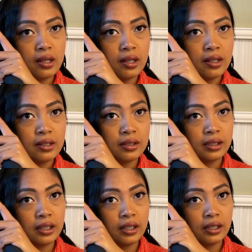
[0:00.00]

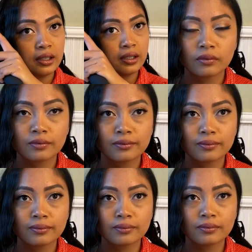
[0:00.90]

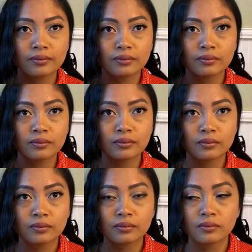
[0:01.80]

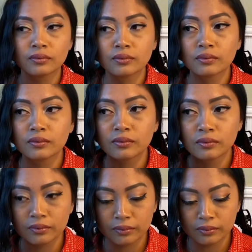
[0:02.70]

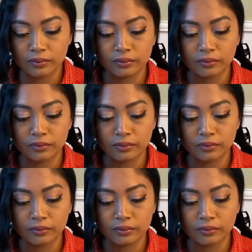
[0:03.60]
[no speech]